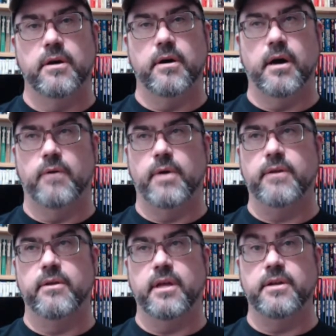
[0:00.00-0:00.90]
So
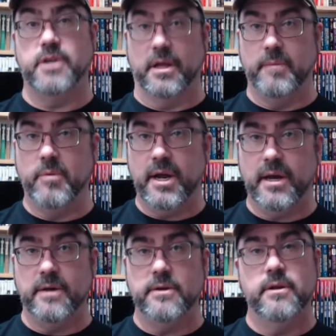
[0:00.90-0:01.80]
rather than Charlie
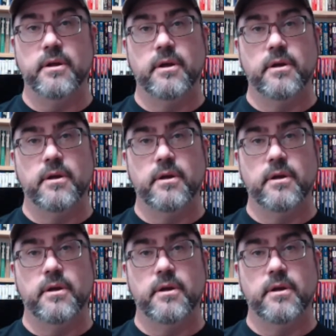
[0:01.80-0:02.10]
Brown,